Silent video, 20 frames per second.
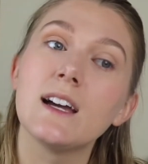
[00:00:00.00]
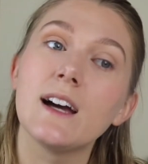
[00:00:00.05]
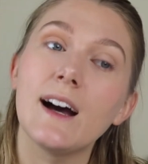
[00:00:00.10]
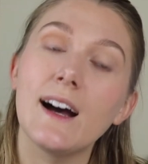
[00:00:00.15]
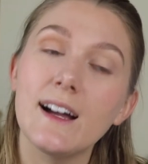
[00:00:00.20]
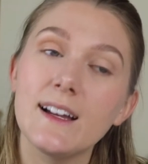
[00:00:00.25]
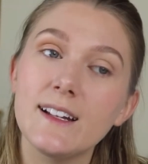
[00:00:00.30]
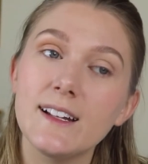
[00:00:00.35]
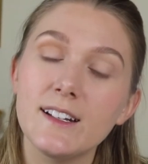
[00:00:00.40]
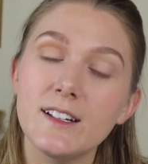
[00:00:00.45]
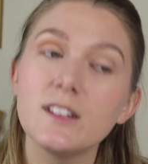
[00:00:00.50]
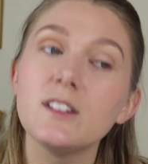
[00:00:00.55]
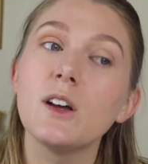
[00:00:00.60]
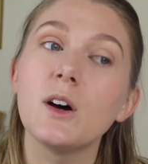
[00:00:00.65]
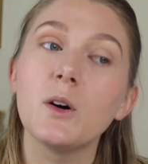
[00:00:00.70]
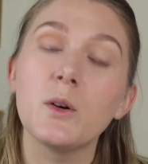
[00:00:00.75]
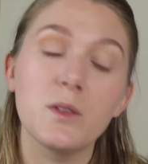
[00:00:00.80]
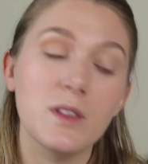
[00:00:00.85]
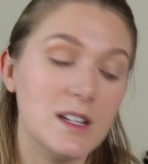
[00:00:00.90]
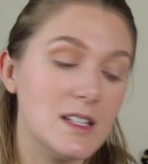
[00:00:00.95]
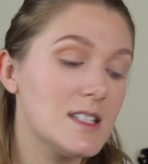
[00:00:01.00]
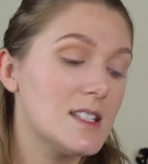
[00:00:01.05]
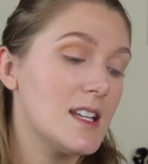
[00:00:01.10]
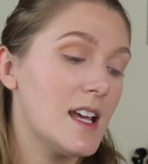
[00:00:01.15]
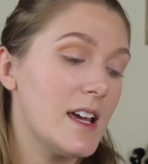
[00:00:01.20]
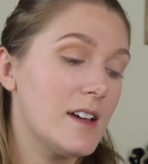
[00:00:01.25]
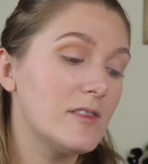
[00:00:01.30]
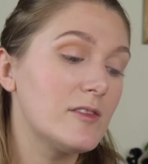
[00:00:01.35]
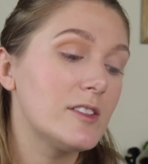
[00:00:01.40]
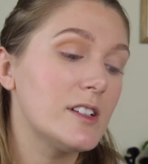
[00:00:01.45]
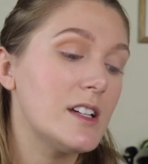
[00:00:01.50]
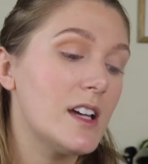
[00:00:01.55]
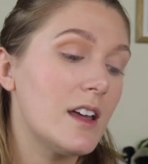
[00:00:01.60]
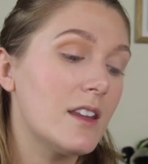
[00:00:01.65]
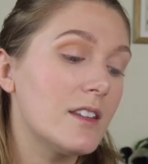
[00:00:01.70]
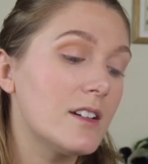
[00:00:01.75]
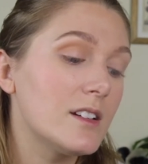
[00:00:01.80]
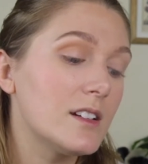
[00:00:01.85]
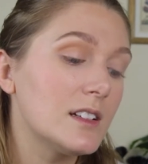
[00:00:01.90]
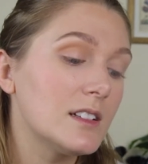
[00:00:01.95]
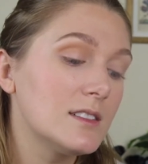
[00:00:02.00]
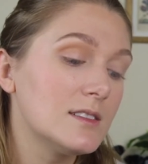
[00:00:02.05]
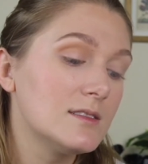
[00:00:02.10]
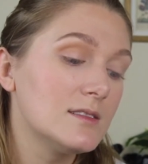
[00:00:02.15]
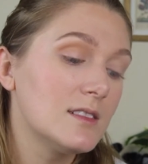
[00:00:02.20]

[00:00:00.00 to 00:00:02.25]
I didn't know that every other